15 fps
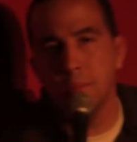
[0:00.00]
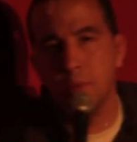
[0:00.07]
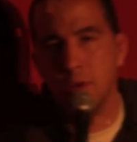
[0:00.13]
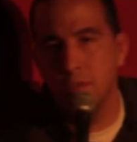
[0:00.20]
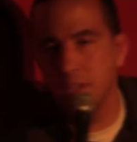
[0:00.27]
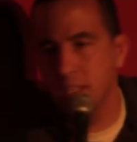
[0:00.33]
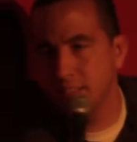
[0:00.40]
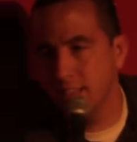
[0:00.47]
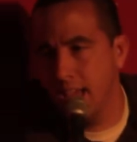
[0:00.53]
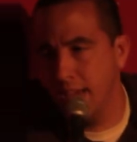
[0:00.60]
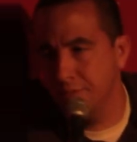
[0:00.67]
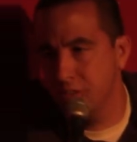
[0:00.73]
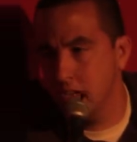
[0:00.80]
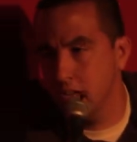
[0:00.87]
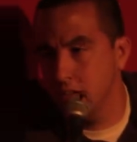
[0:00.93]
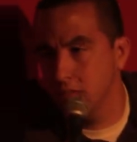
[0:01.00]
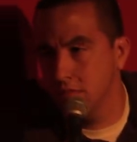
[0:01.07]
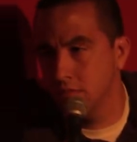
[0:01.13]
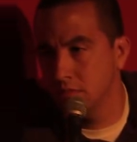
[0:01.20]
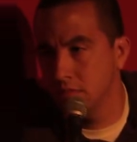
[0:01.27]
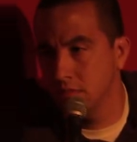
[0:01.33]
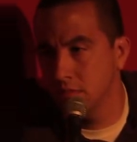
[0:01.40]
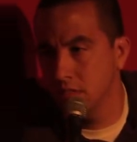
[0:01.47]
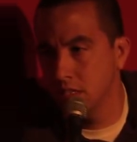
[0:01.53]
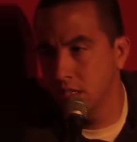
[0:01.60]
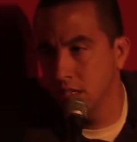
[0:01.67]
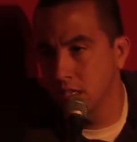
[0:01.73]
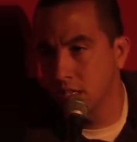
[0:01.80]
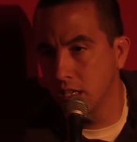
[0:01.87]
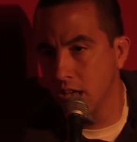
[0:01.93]
a movie this afternoon?
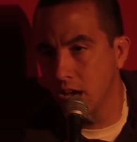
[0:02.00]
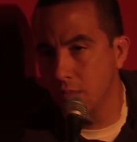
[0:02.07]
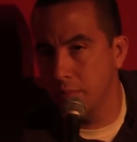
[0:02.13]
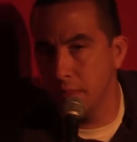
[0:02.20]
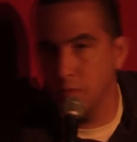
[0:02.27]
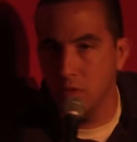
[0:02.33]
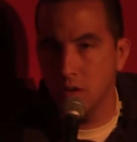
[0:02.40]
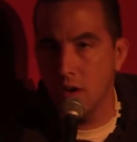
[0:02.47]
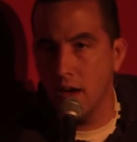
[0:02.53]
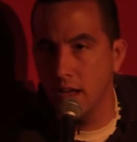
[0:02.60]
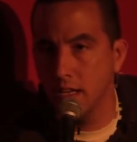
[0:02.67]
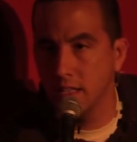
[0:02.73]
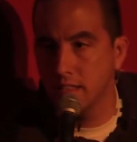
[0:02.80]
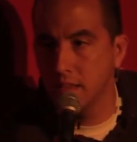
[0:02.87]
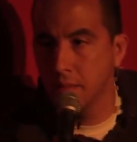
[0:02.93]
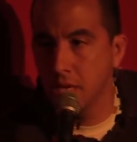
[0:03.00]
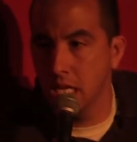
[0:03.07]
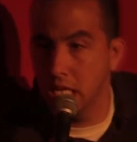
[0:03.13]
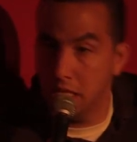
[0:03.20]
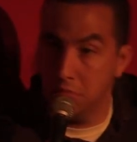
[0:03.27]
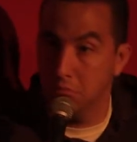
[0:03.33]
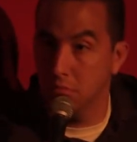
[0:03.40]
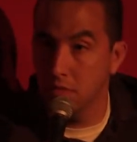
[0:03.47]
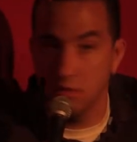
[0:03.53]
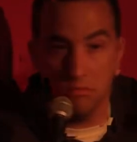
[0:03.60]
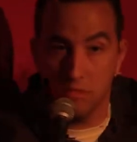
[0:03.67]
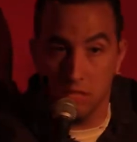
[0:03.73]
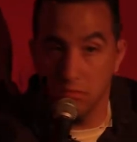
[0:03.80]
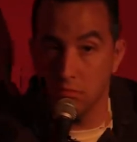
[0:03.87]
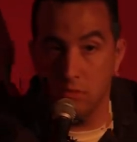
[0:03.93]
Yeah, maybe we'll go out and get something to eat. You know,
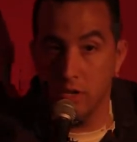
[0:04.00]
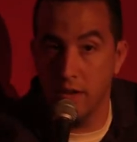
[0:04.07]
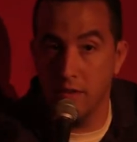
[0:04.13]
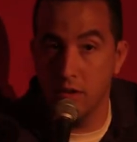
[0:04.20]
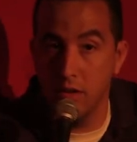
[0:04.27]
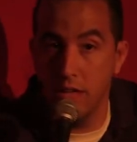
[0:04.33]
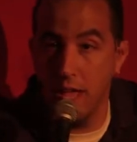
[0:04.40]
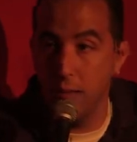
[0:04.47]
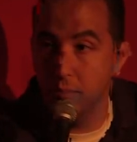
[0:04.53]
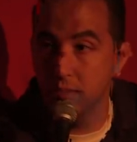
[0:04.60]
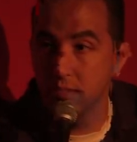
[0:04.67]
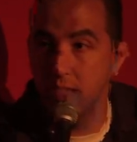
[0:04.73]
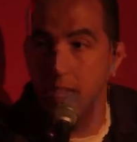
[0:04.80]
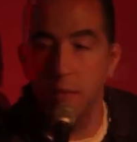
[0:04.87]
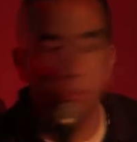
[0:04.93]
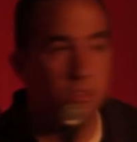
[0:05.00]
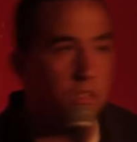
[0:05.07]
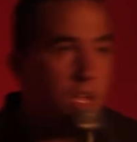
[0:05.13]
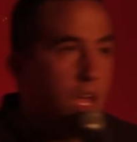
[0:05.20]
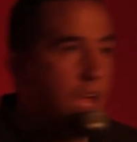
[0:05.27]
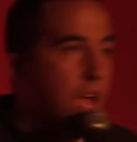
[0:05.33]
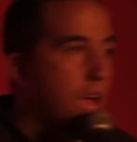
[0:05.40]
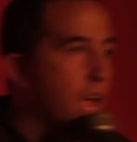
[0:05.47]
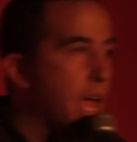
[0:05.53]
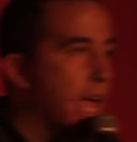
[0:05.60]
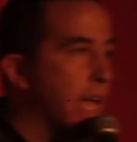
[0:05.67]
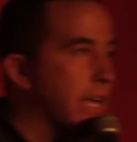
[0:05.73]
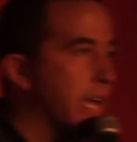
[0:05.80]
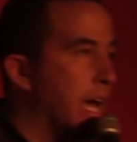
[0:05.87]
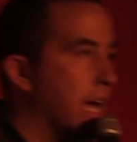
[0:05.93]
some, whatever happens, happens.
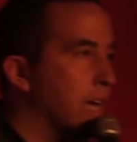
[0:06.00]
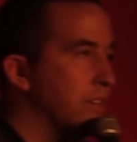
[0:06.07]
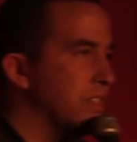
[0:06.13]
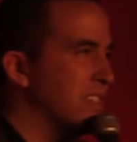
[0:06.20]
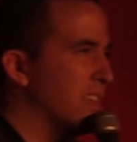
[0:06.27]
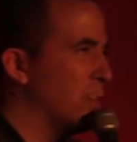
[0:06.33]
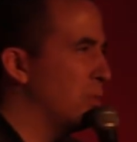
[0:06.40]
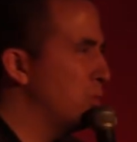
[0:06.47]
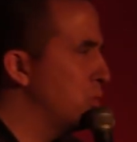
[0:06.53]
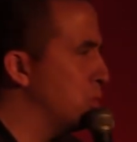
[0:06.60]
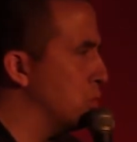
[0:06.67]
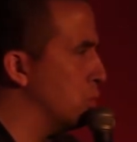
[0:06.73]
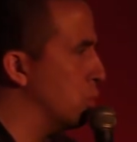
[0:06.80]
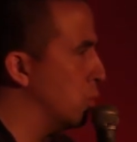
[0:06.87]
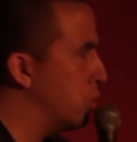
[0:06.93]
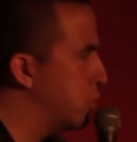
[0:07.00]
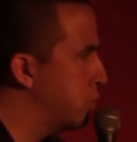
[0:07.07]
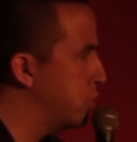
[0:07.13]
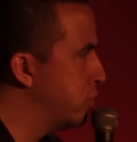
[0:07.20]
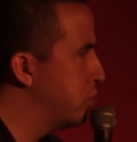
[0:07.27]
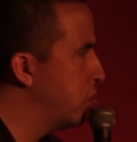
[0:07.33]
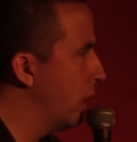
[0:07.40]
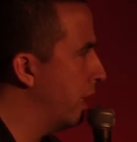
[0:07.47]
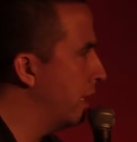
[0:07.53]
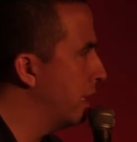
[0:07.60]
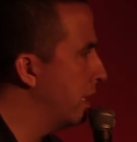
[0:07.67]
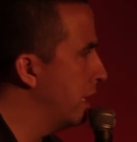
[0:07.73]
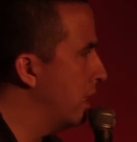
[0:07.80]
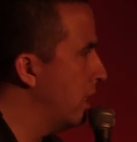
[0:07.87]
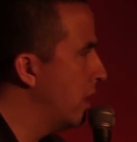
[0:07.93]
And she said, ooh,
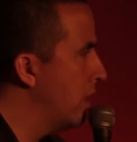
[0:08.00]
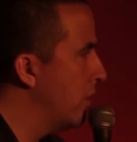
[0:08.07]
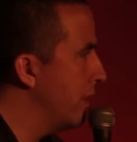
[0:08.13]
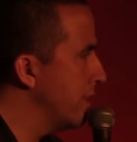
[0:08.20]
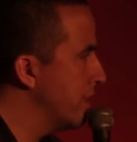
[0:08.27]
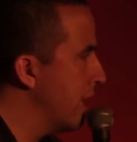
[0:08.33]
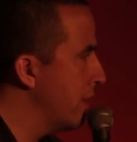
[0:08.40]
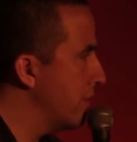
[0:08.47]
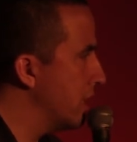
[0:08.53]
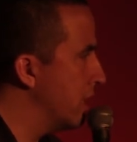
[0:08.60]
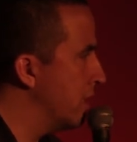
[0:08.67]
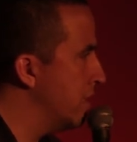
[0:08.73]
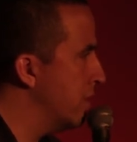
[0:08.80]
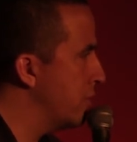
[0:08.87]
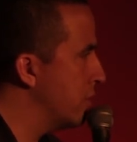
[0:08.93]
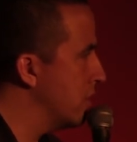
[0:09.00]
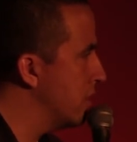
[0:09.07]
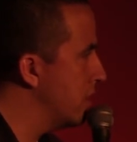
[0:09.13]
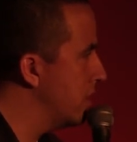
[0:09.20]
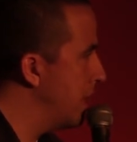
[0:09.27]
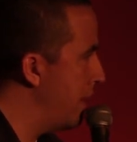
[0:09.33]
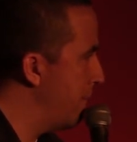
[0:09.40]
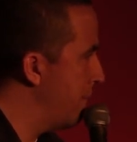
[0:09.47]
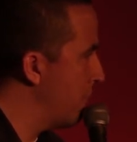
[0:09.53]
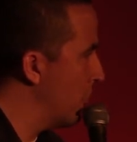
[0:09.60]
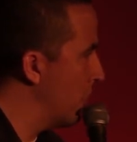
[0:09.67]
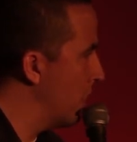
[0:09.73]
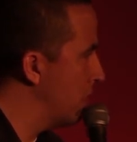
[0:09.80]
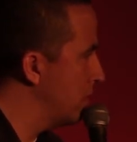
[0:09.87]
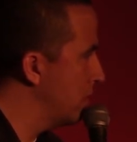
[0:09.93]
that's kind of a different step
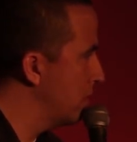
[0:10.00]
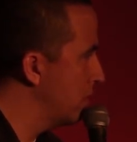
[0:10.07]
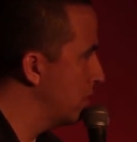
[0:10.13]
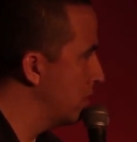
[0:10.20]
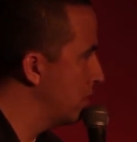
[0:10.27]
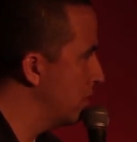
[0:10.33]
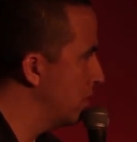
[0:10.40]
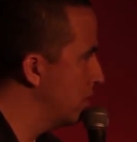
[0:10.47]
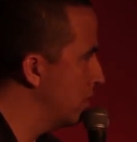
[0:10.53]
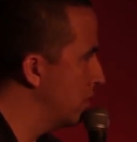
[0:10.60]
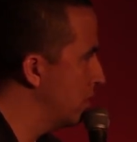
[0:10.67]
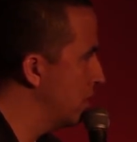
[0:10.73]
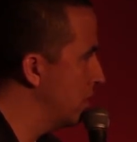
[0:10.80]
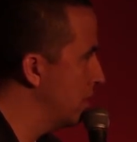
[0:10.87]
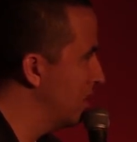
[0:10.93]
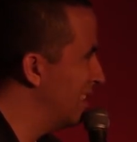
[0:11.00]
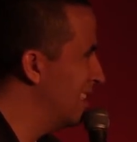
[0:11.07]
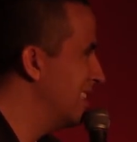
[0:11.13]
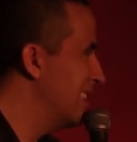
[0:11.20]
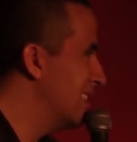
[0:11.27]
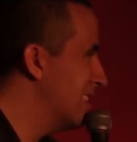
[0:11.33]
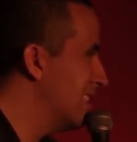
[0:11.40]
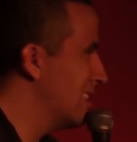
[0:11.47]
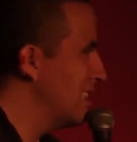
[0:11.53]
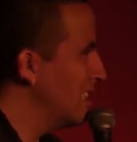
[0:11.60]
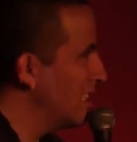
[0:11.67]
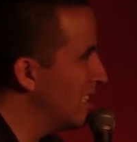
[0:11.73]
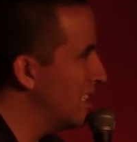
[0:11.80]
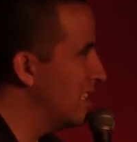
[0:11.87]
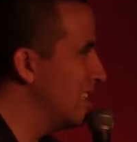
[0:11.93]
for us.
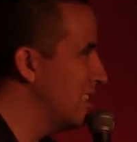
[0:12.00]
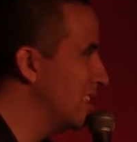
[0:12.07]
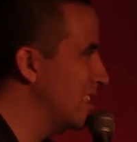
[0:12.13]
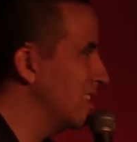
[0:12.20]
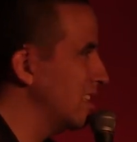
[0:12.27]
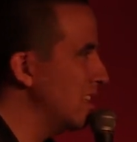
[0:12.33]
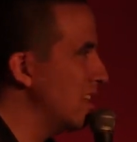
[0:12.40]
I don't